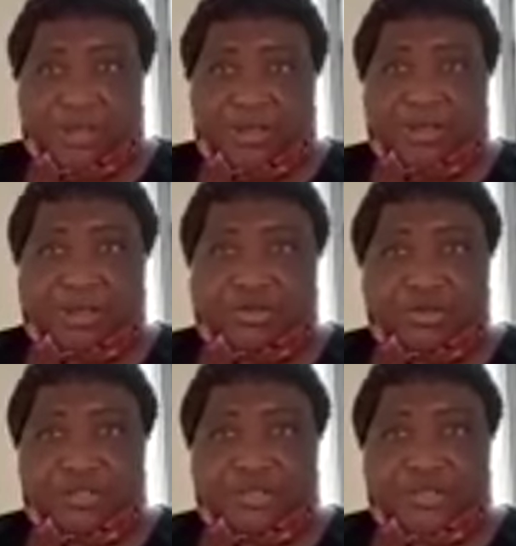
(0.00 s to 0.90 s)
They know the
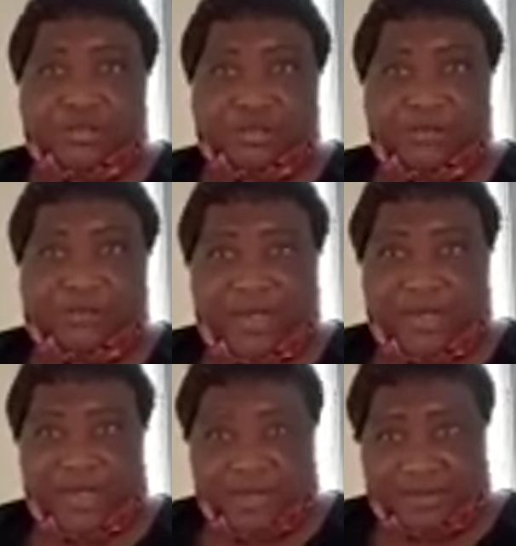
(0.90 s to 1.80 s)
skill of
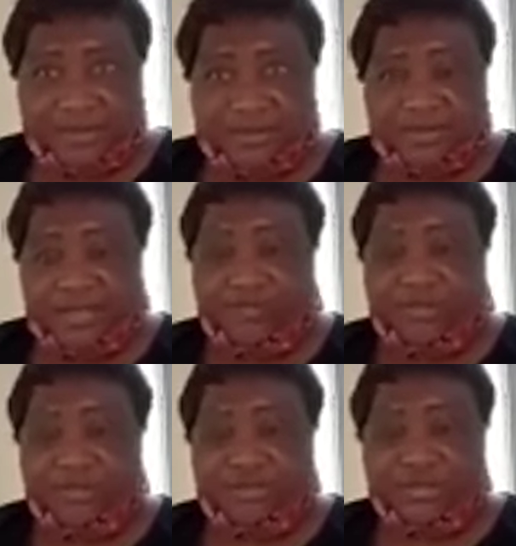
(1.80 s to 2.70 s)
art. They will
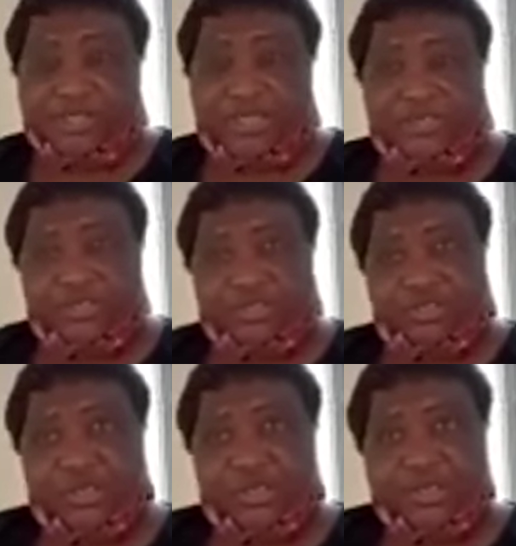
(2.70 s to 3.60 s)
use it as a
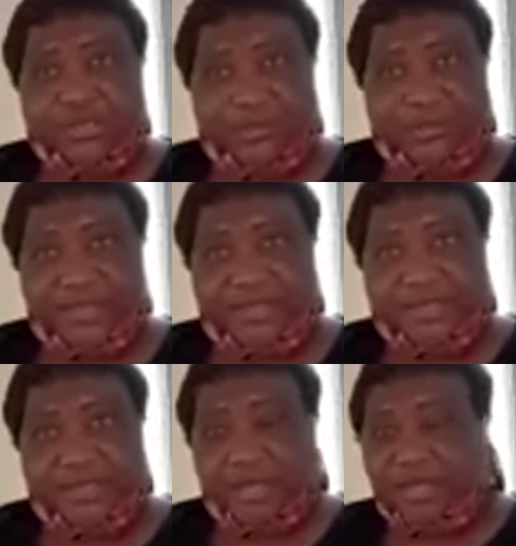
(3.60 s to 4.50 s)
social enterprise.
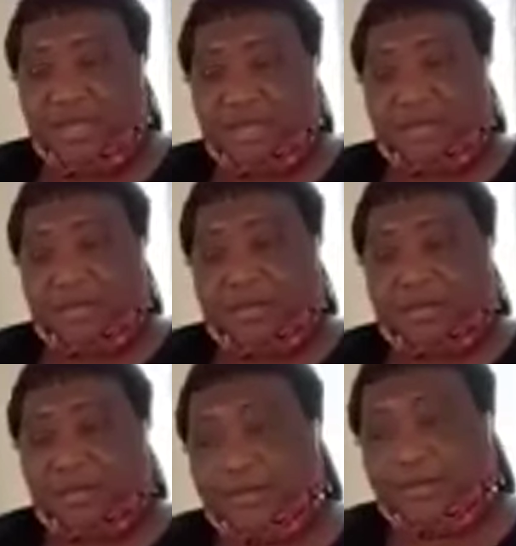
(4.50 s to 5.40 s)

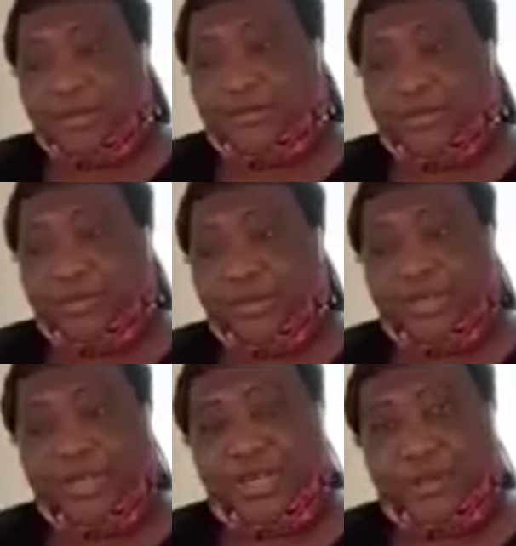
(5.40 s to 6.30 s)
They will
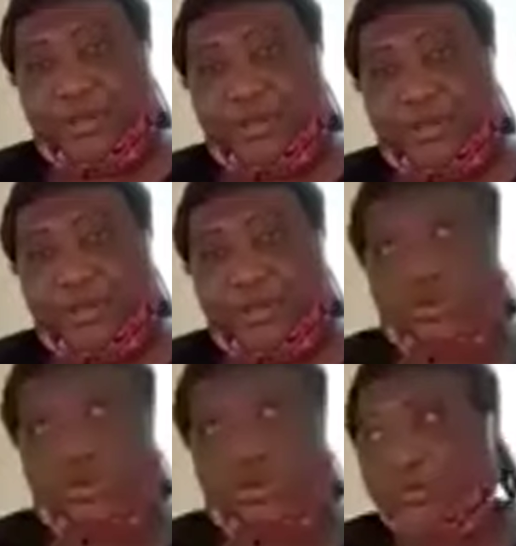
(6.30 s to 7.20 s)
be able to
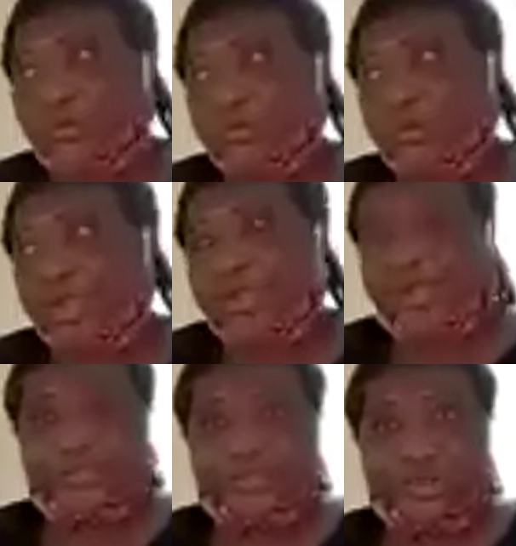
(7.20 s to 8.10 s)
open like
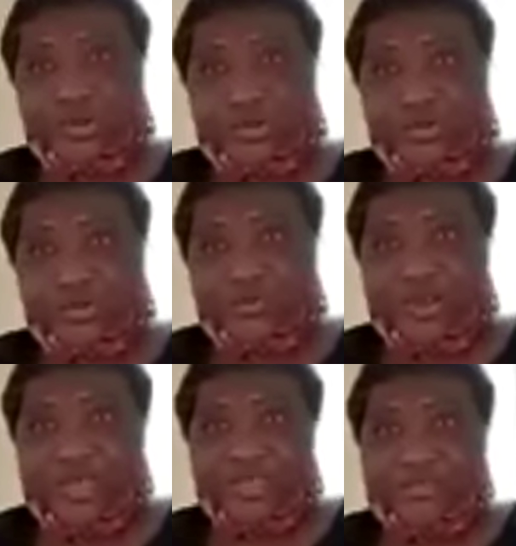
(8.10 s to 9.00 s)
a store
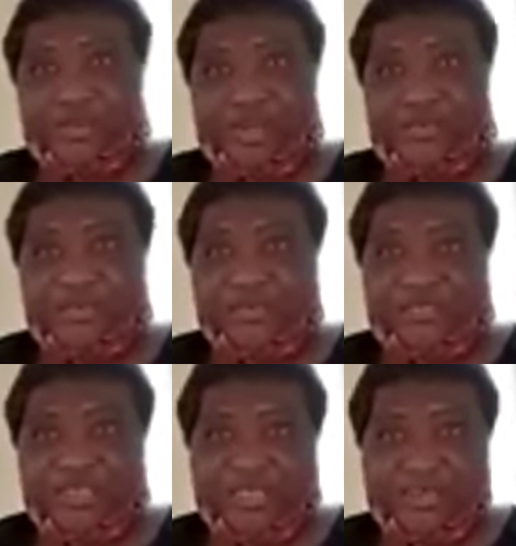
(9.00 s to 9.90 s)
where they will be able to
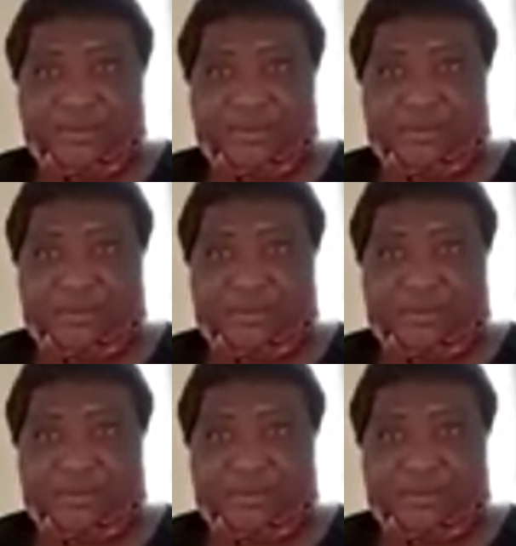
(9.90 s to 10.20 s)
sell